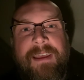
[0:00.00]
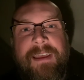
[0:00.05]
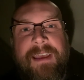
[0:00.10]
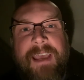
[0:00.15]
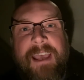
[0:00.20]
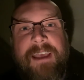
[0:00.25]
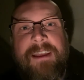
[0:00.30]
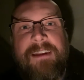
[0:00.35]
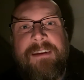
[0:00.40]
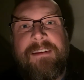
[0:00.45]

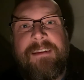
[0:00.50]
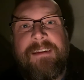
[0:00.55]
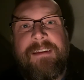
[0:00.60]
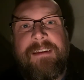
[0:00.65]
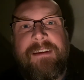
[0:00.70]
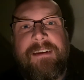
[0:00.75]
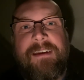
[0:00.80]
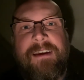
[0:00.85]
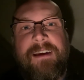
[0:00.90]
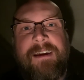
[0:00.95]
And
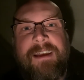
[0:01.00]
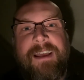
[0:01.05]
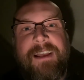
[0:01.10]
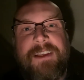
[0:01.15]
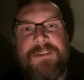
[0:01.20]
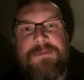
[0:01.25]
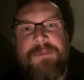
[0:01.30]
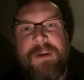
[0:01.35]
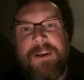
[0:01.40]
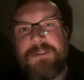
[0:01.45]
uh,
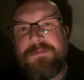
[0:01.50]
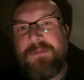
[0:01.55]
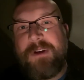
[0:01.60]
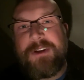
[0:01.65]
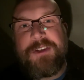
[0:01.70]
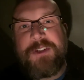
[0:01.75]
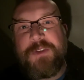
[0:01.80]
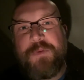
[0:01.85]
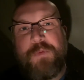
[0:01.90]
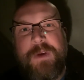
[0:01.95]
as, as much
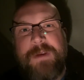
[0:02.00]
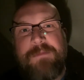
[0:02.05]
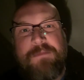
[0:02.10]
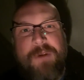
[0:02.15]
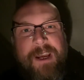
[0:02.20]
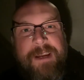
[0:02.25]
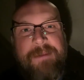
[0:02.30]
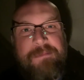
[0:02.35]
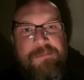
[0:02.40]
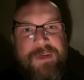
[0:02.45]
as we
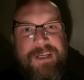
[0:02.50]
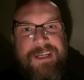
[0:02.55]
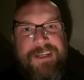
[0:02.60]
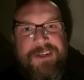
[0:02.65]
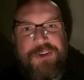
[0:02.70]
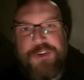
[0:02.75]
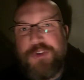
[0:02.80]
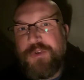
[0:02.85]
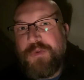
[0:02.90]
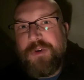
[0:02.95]
might be
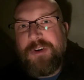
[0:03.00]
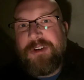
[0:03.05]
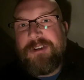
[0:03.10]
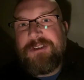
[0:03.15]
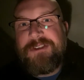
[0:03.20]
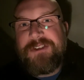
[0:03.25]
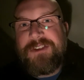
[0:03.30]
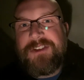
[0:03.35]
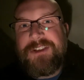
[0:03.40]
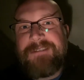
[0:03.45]

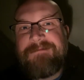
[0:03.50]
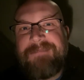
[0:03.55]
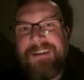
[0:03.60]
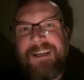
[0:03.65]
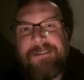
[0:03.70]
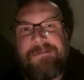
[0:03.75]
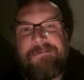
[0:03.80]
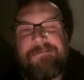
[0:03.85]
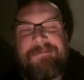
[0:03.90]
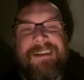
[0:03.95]
doers
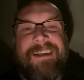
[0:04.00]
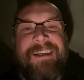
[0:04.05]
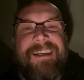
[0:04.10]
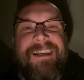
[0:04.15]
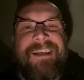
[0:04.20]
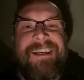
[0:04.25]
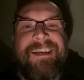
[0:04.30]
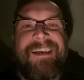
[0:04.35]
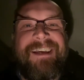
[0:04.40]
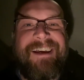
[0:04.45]
and
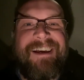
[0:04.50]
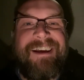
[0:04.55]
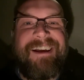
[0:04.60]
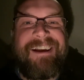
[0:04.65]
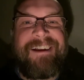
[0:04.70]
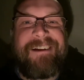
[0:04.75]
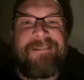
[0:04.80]
uh,